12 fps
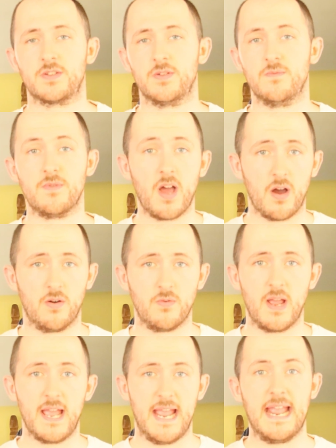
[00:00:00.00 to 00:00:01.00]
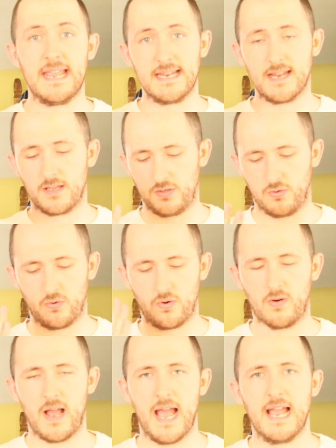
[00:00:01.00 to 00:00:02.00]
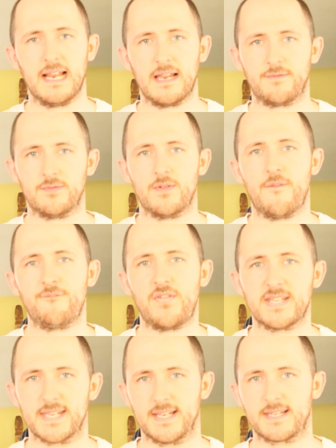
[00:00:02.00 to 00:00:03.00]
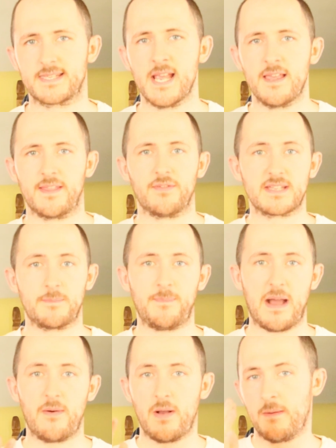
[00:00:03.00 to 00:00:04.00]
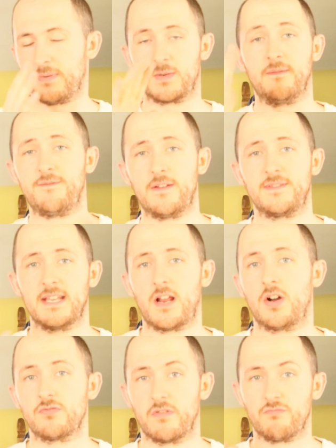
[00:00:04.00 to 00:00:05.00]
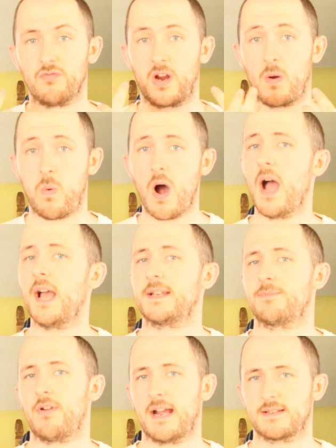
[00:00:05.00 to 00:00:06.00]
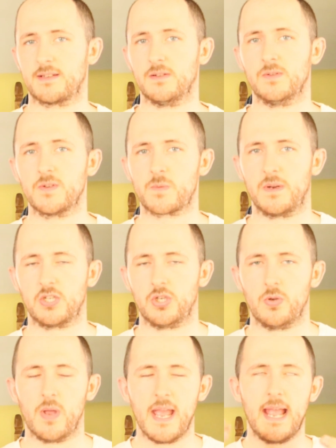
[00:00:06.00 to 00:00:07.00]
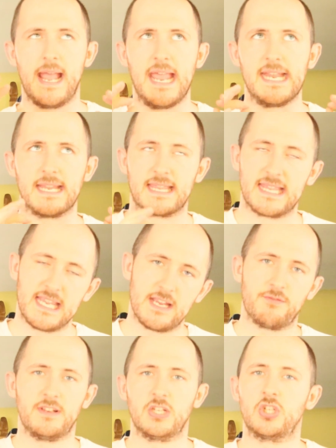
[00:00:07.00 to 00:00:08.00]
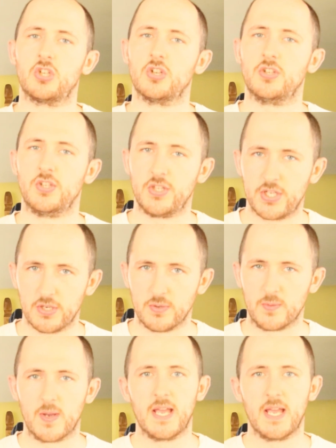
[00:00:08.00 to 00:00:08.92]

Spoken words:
to know in your A-level physics. There is about between 50 and 100 required practicals, which you, in theory, should do